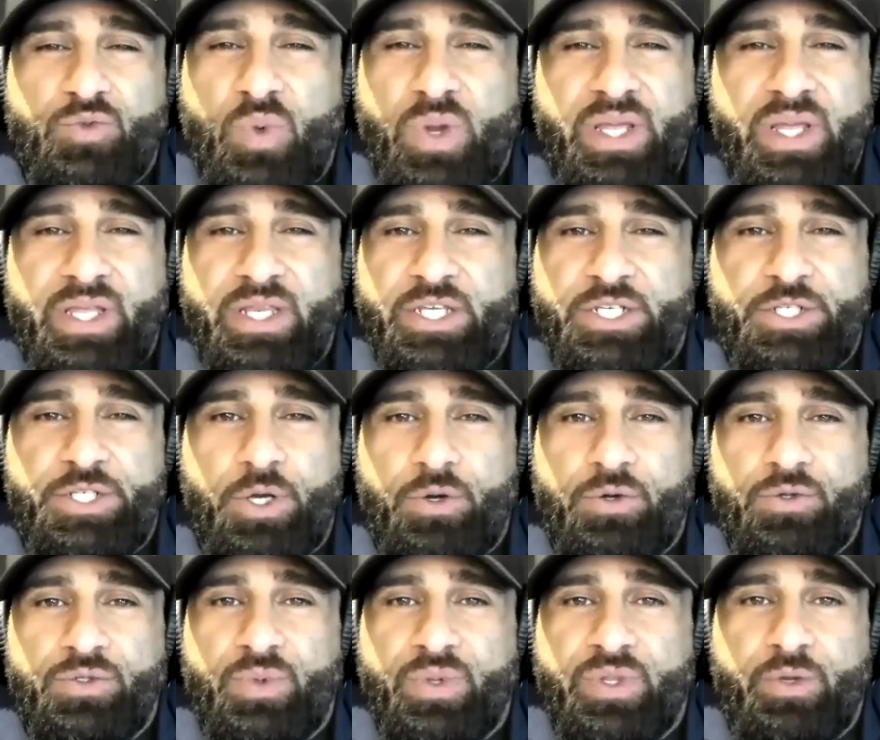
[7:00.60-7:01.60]
winning any
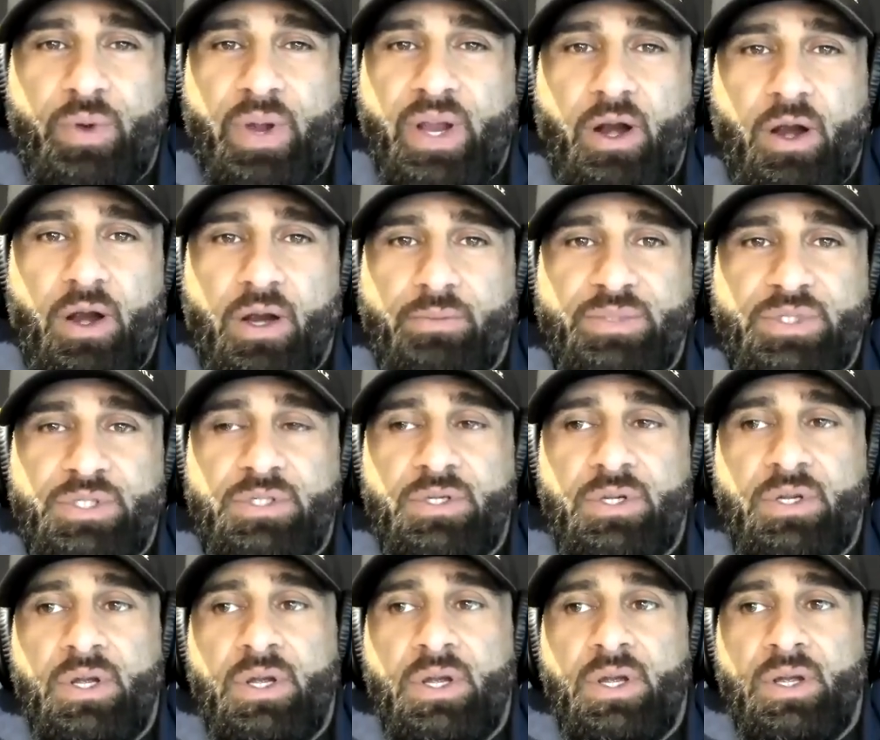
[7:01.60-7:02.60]
shows with great arms
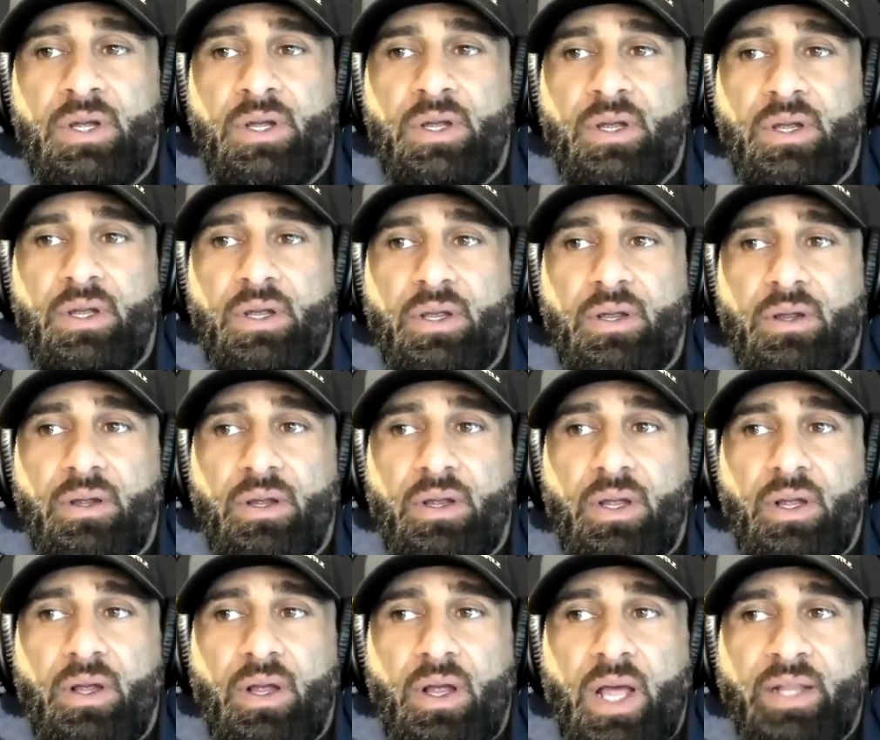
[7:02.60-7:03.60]

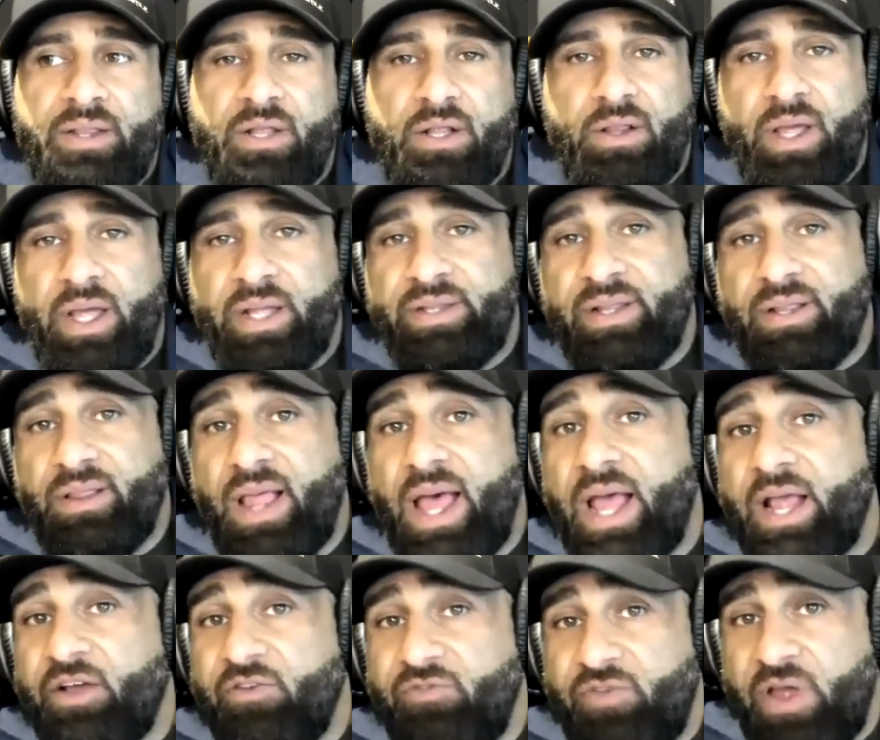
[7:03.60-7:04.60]
at the
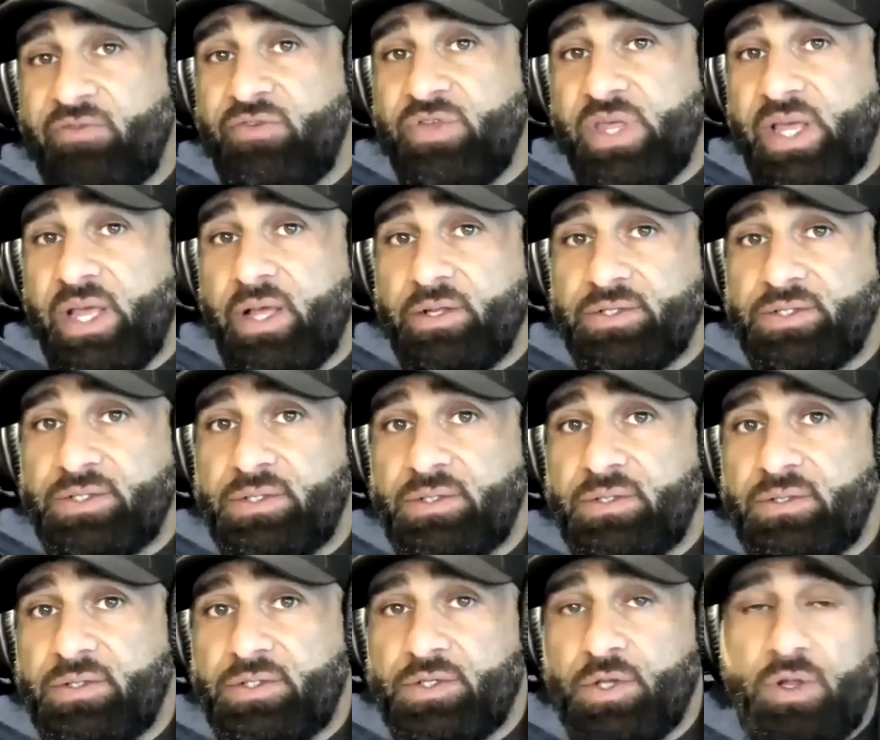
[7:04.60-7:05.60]
lack of everything else.
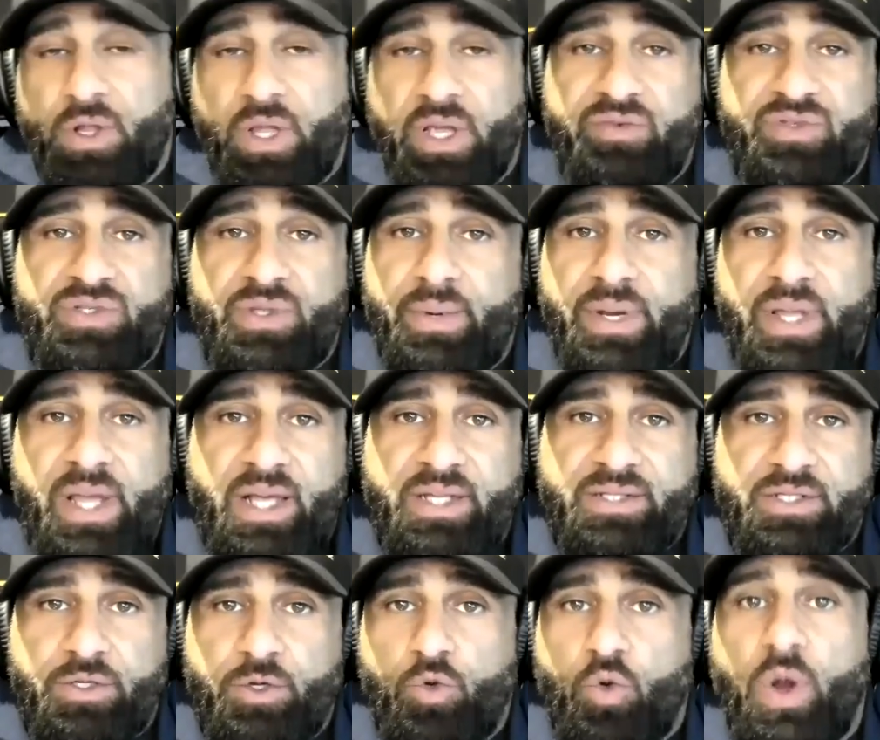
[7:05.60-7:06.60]
So like if somebody has
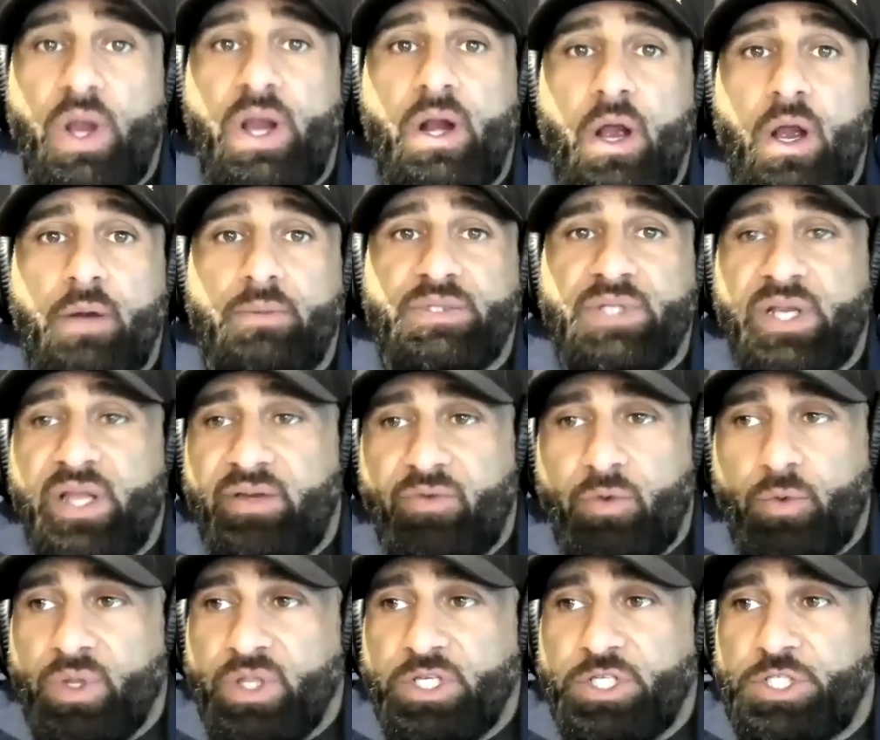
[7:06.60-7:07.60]
a great arms and they have a
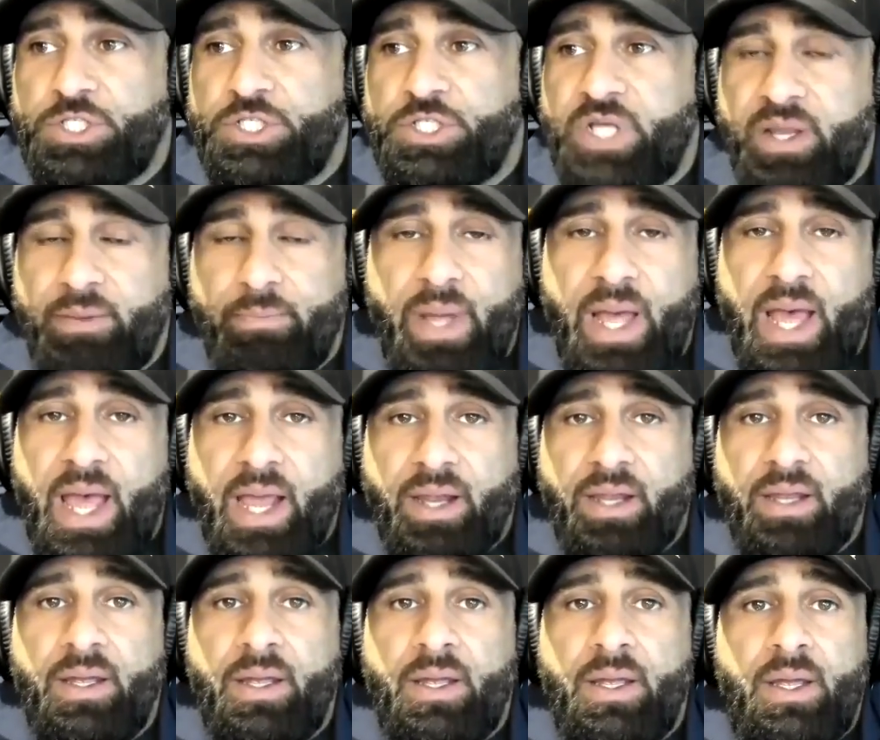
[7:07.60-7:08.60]
really shit back,
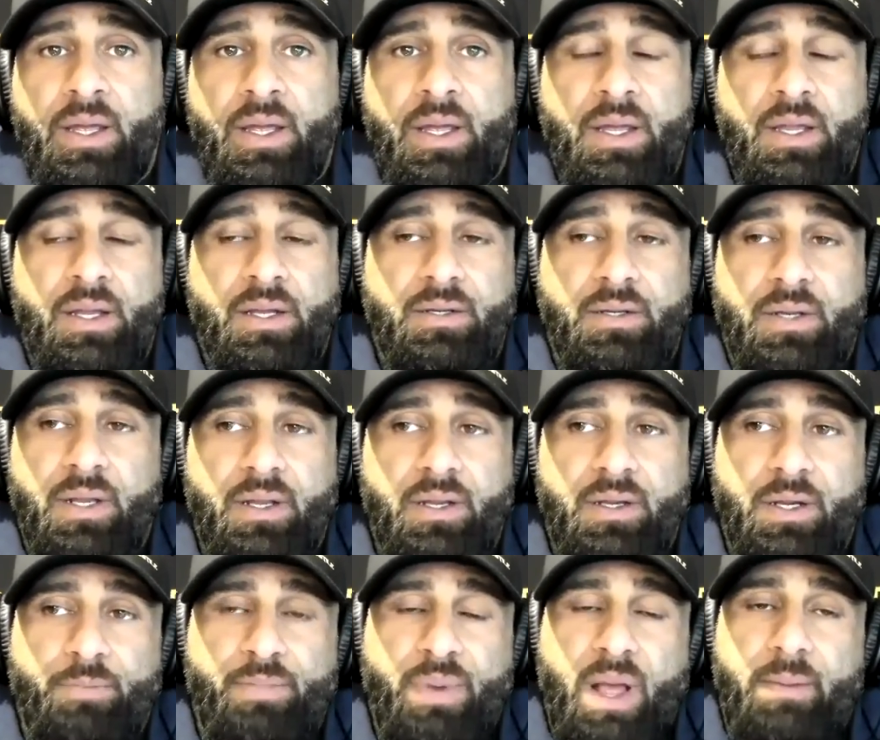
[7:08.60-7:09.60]

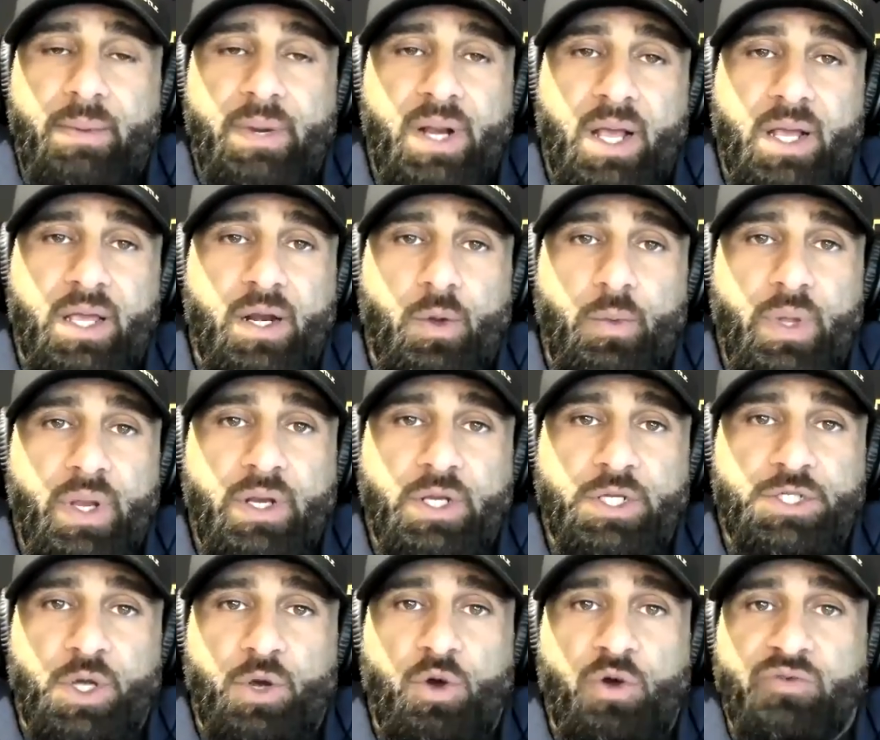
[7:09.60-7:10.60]
you're probably not going to win a
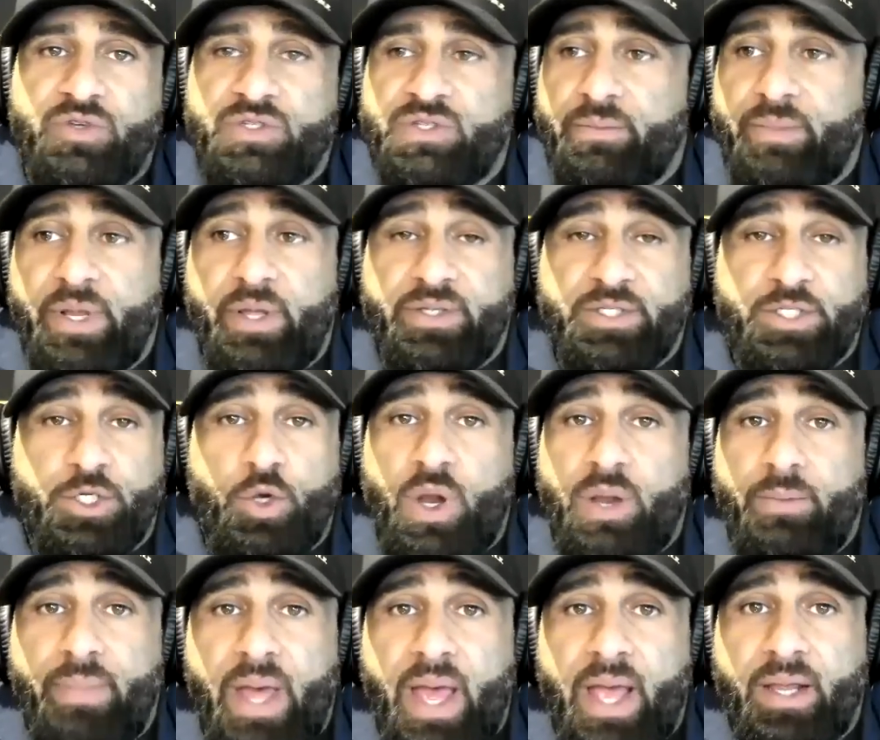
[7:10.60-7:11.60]
show over somebody who has a
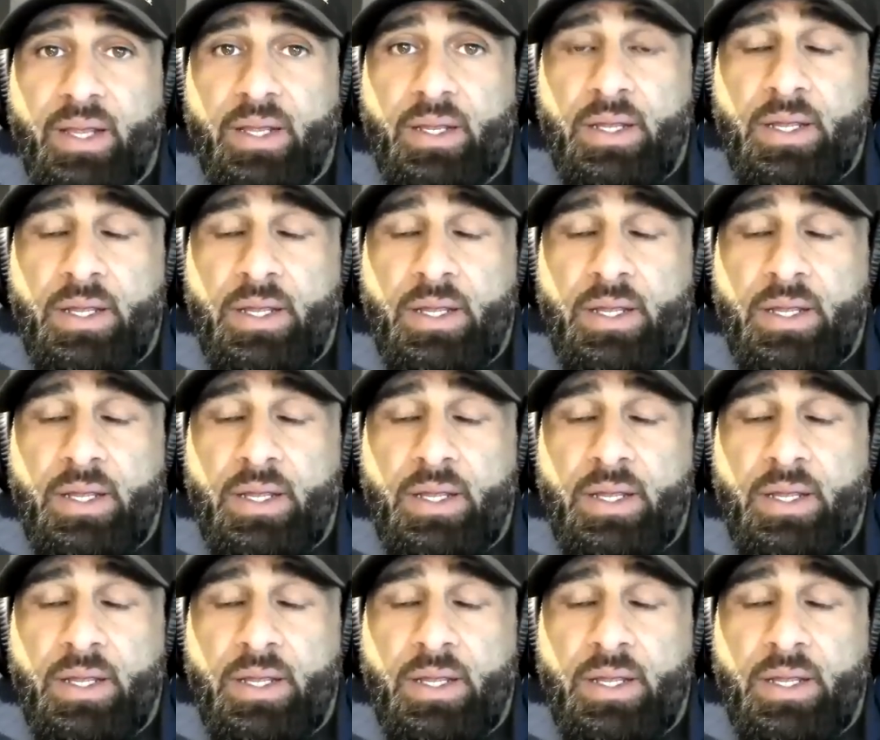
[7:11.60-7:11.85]
great back.